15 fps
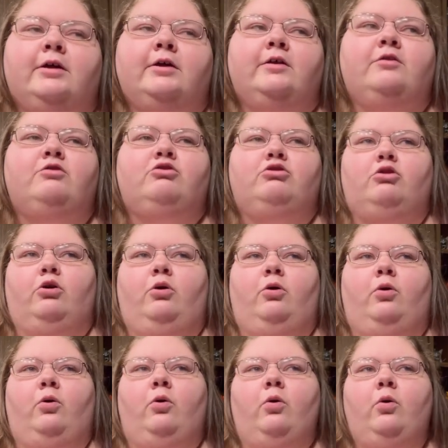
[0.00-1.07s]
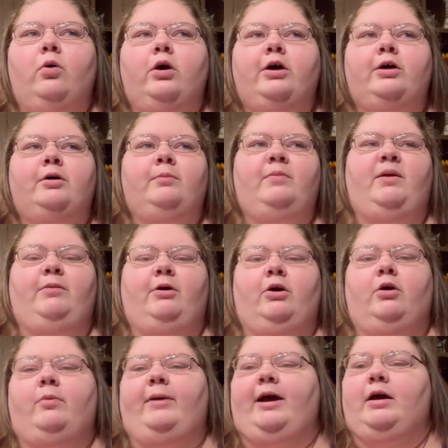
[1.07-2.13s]
So maybe I'll
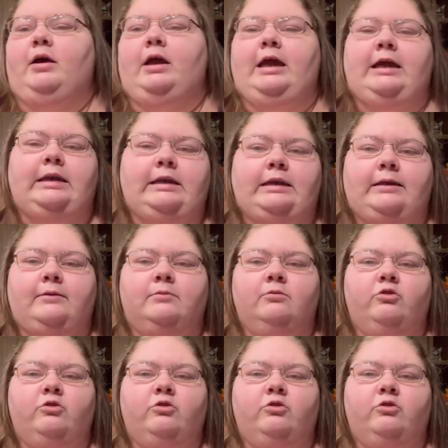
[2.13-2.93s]
go back and